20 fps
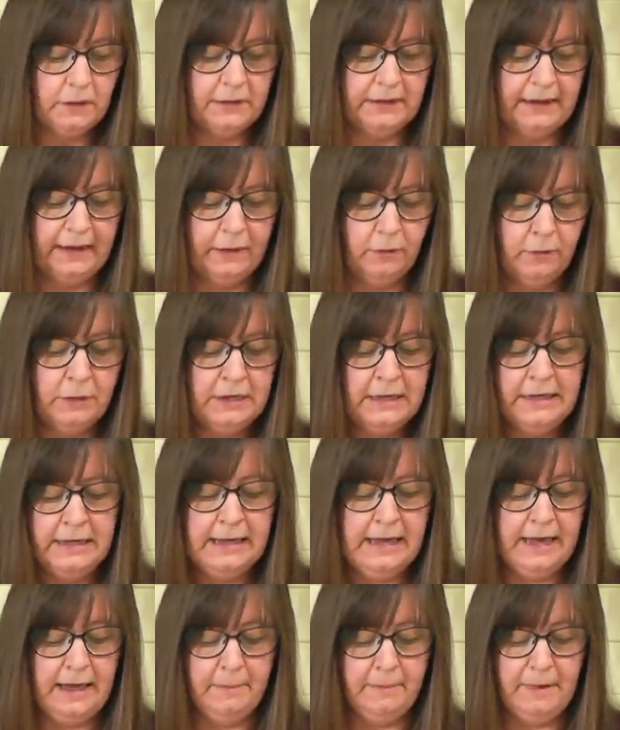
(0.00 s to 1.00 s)
now,
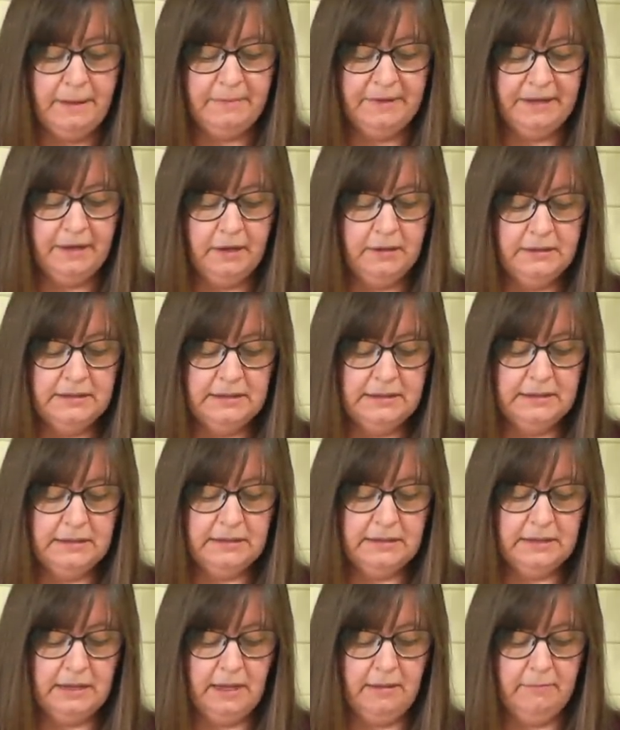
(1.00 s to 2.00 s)
and because
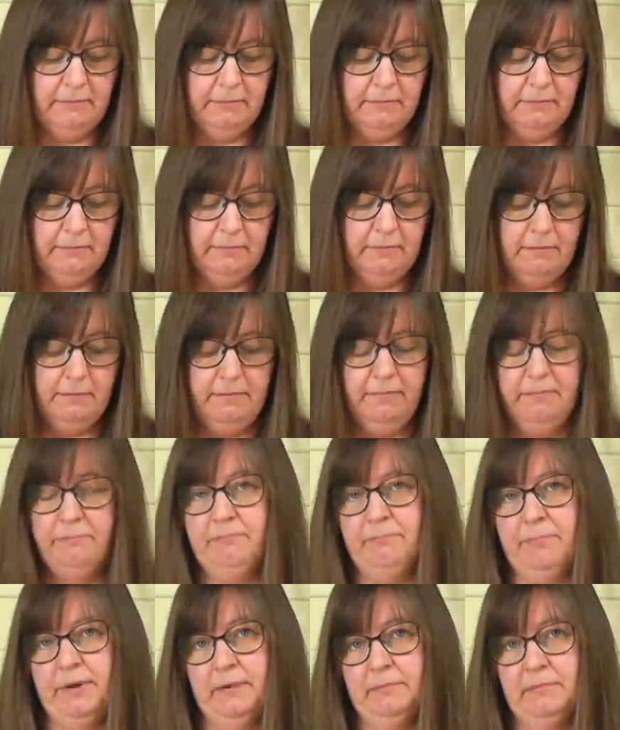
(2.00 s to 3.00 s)
it's
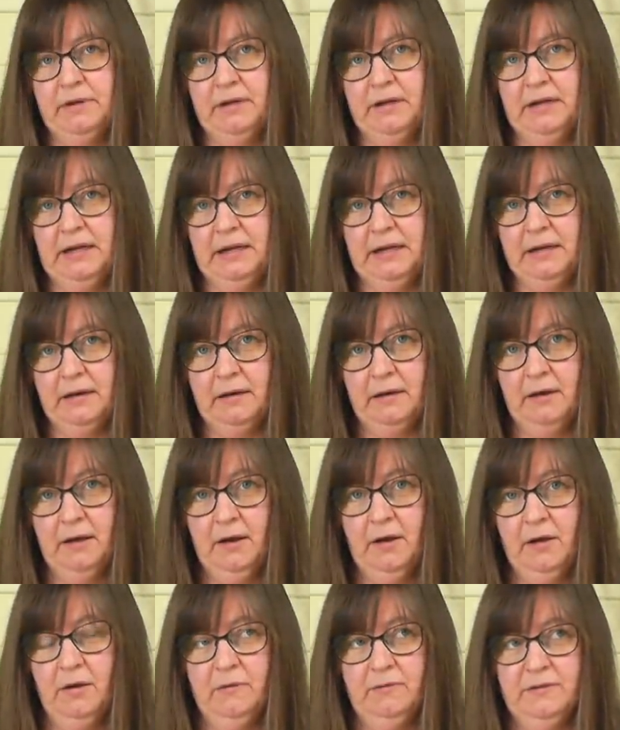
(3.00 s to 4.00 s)
permanent ink,
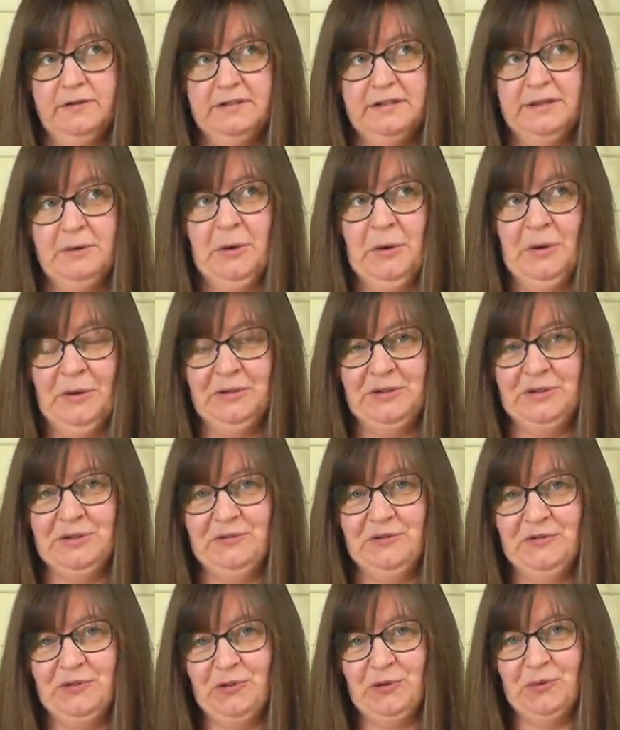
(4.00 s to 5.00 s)
obviously once
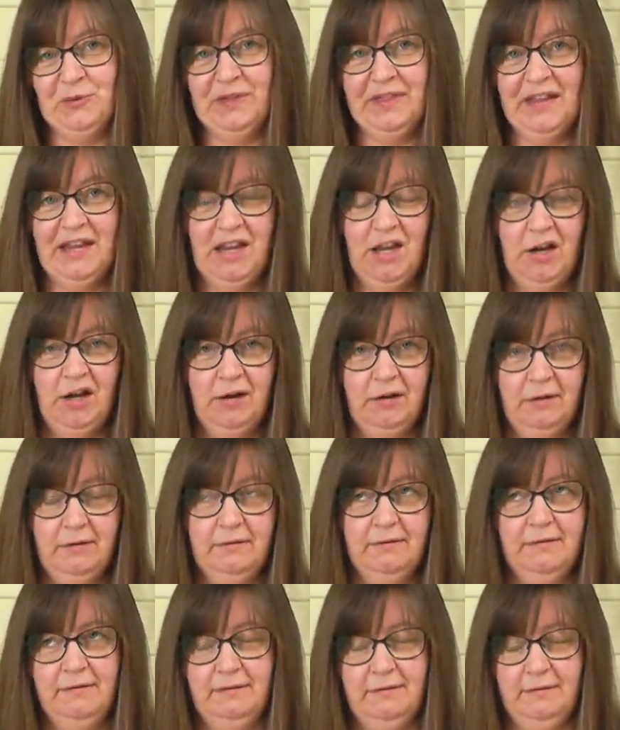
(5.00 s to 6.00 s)
you've drawn with it you
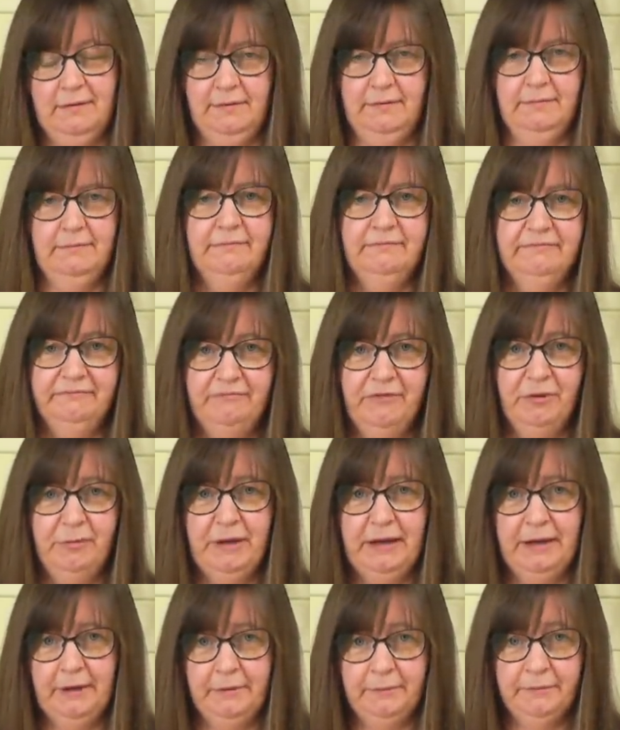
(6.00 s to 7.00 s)
can't rub
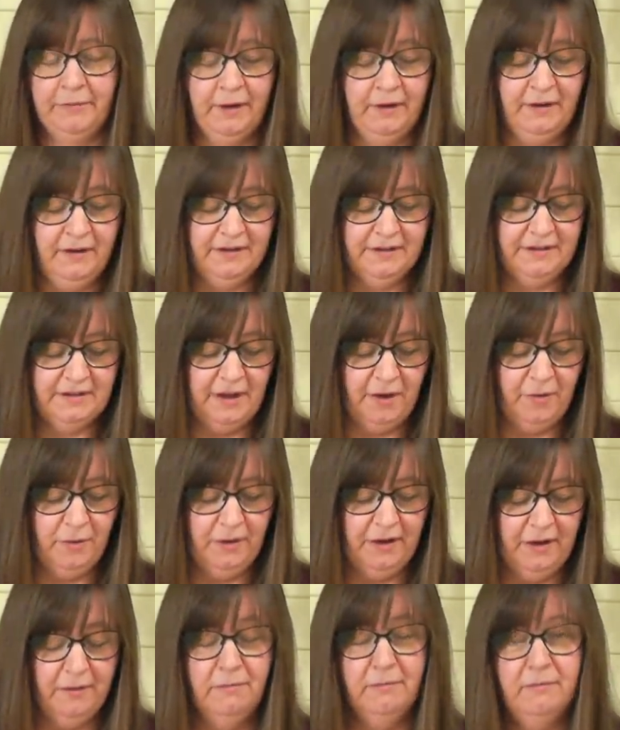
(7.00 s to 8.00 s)
it out, so
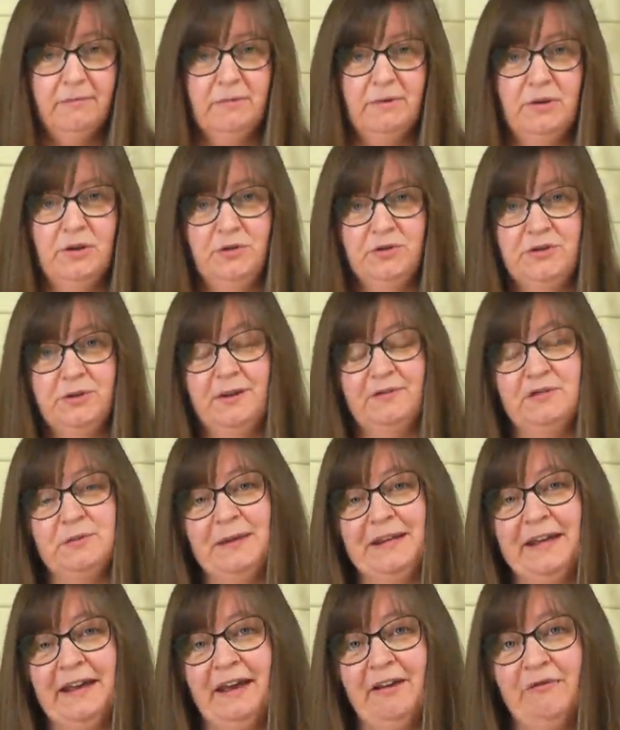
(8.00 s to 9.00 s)
you do have to
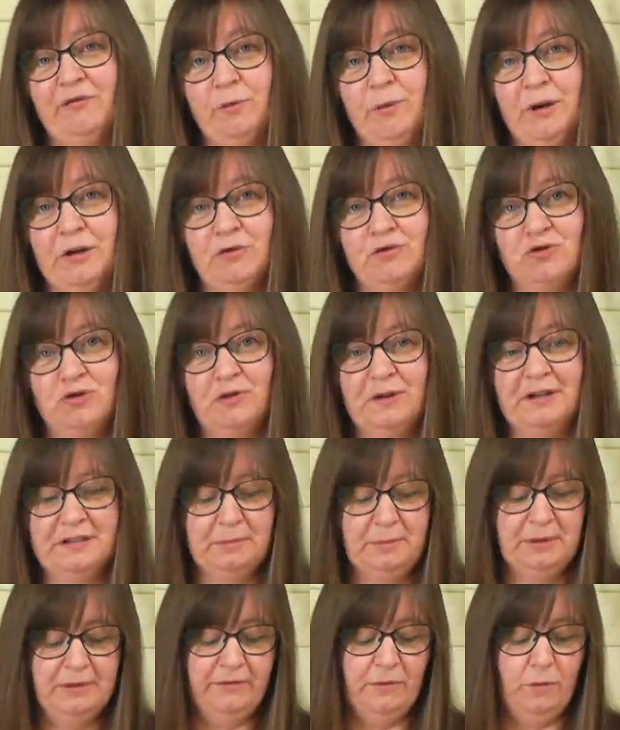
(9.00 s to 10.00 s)
be careful when you're drawing. It's
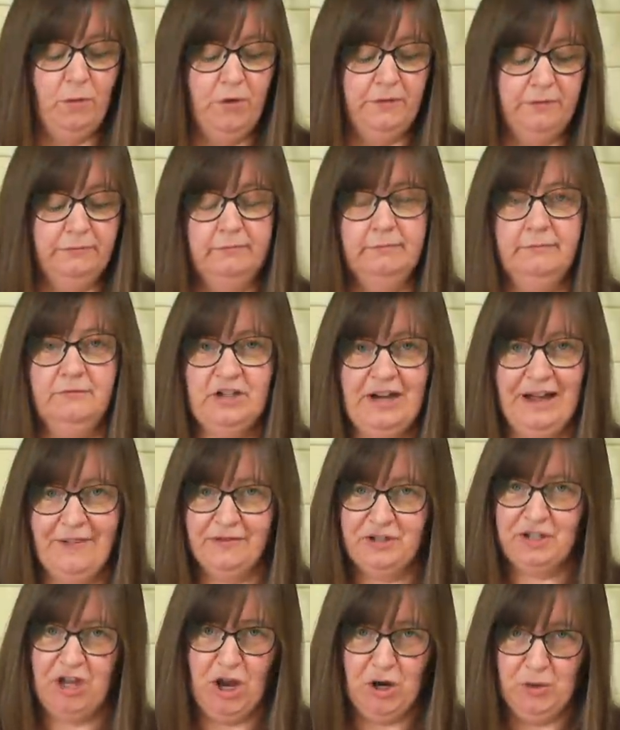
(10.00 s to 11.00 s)
a bit of a one
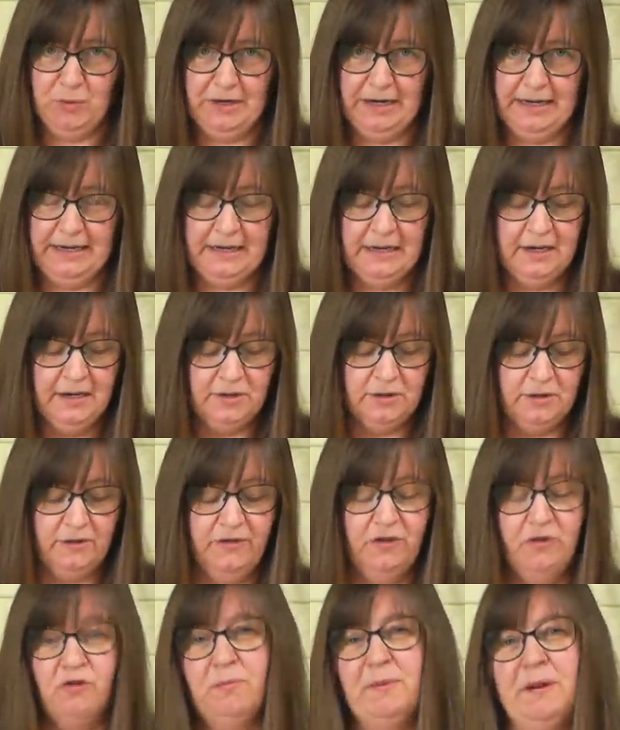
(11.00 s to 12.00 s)
chance only, so
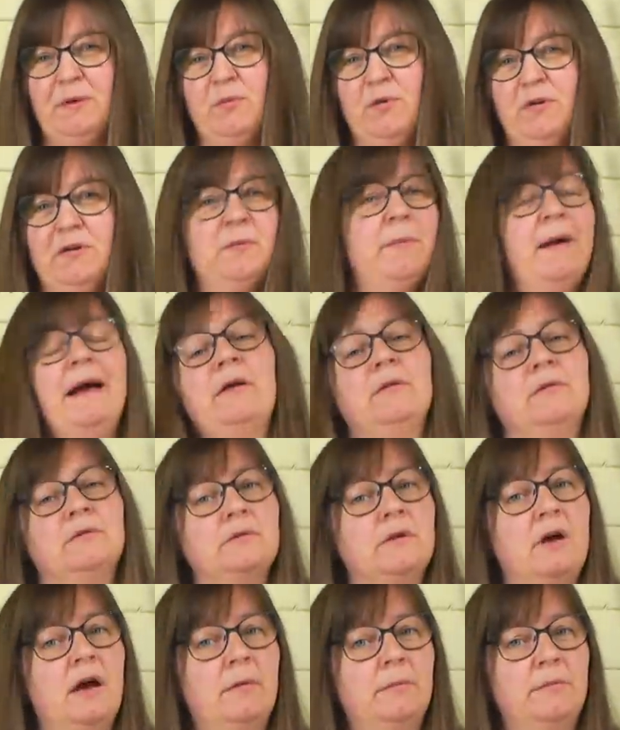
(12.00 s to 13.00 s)
if you're a bit worried about
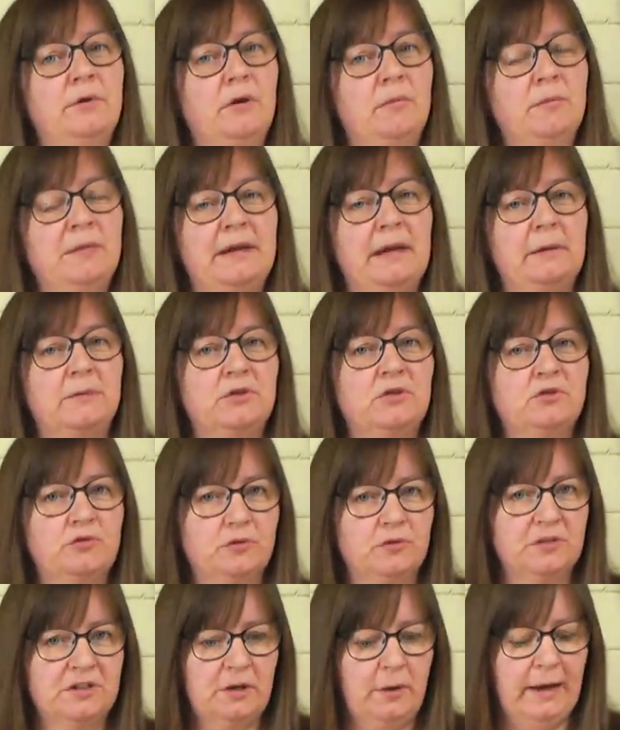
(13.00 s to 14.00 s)
not being able to
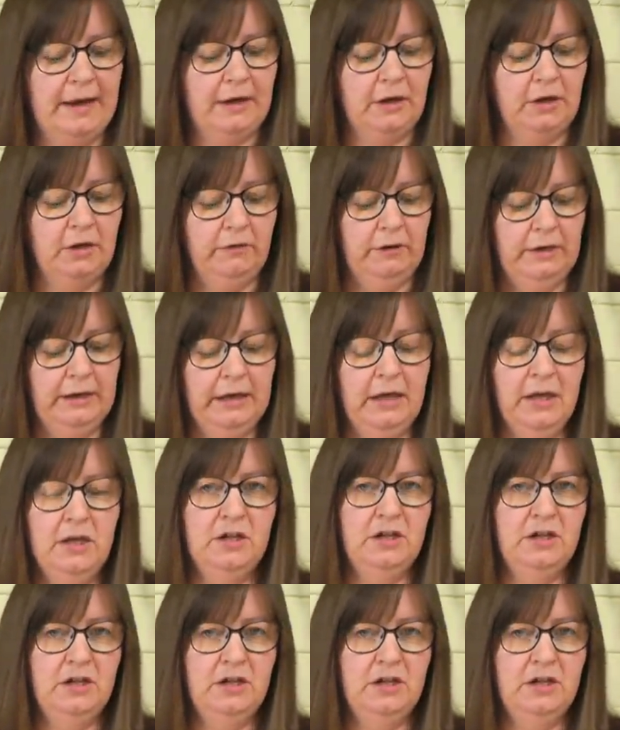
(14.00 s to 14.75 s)
draw so accurately,